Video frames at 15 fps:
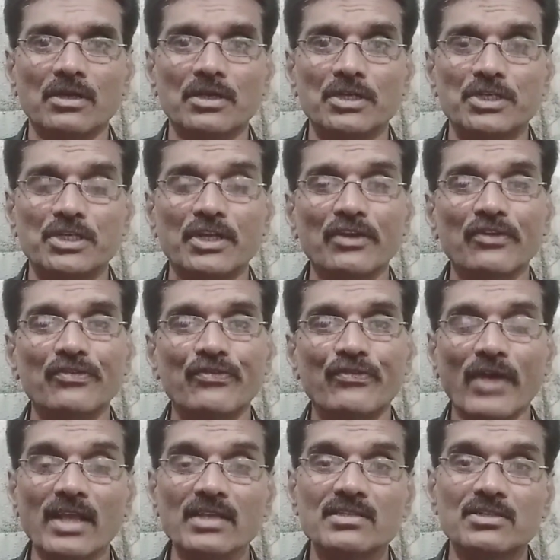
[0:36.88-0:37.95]
She
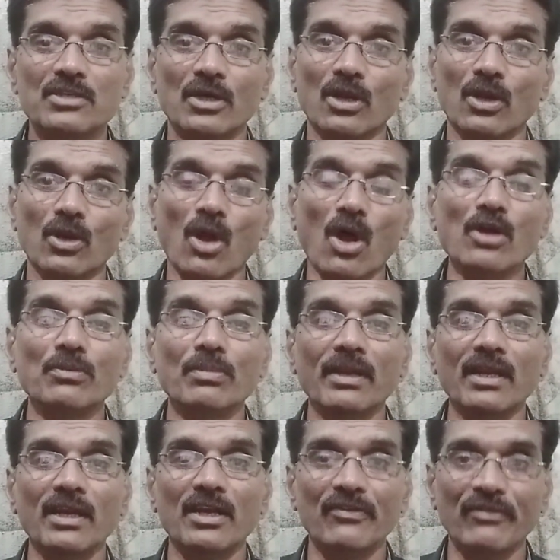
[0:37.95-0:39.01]
faced lot
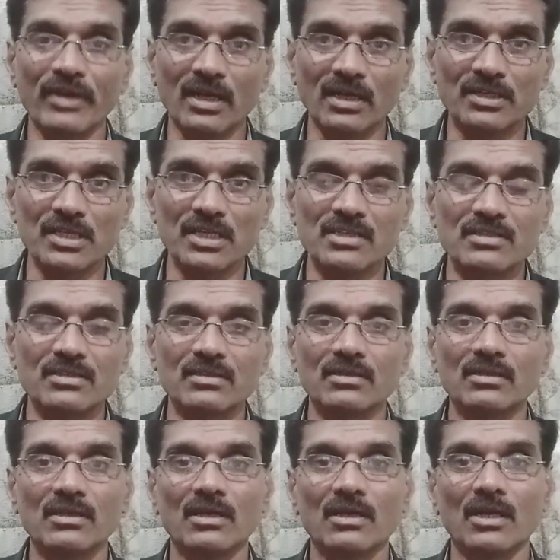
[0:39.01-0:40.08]
many difficulties
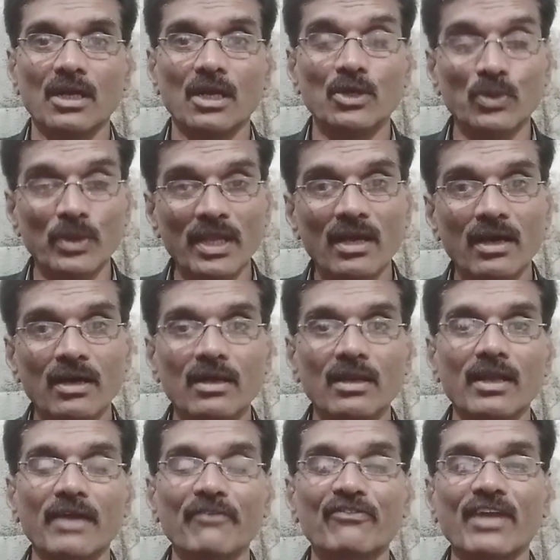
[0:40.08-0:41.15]
during her
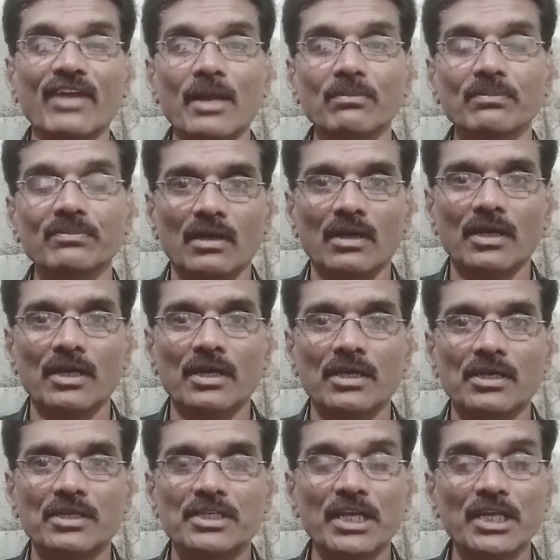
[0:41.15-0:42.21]
lifetime.
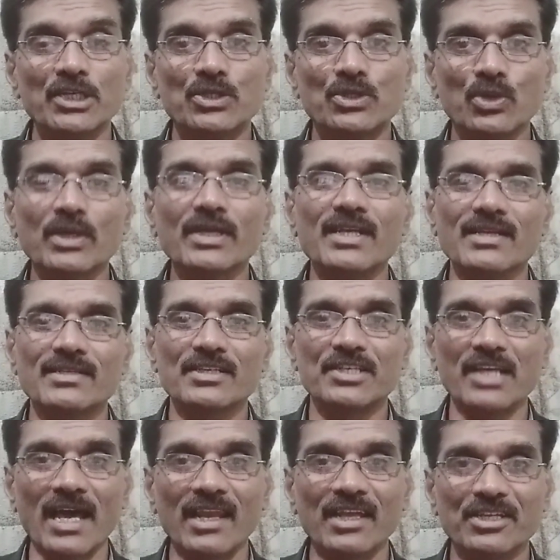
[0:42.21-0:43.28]
She took it as a
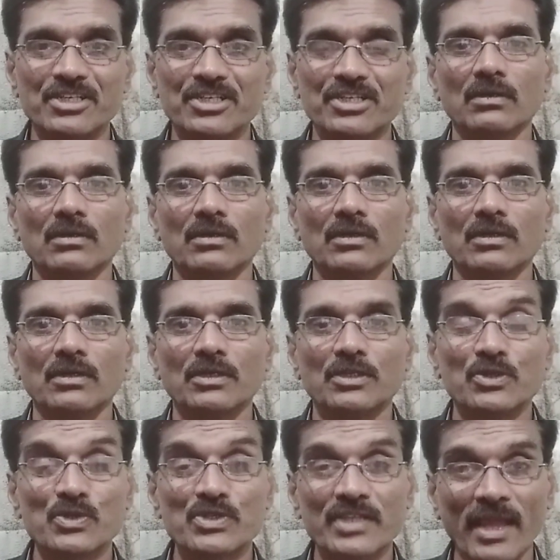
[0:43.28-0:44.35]
challenge
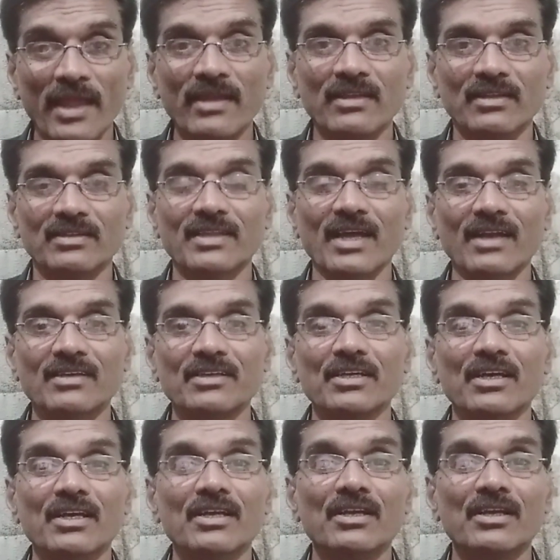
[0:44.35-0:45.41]
to say that
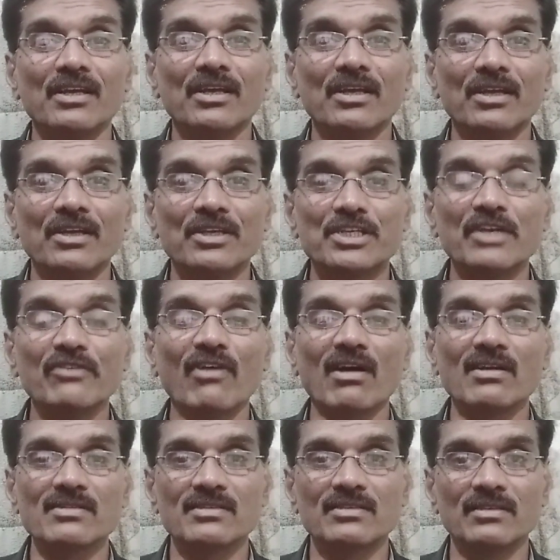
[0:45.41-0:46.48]
she
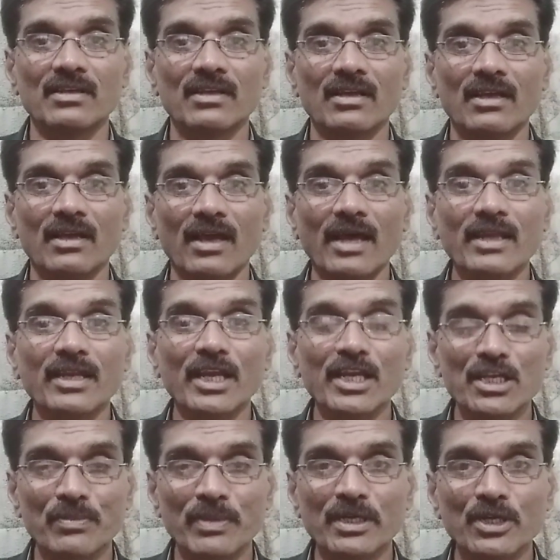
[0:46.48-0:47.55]
was an
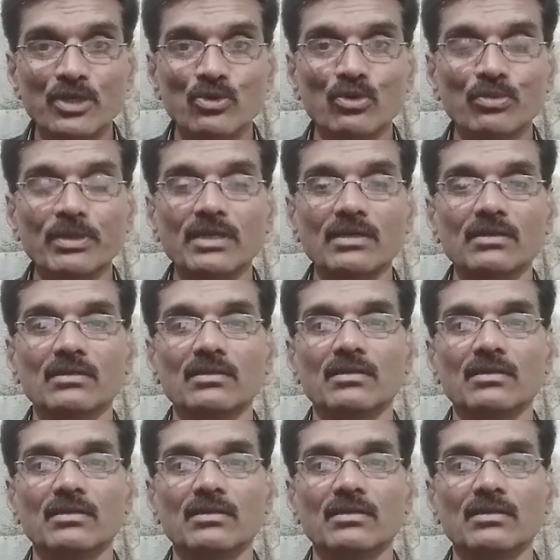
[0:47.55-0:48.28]
independent woman.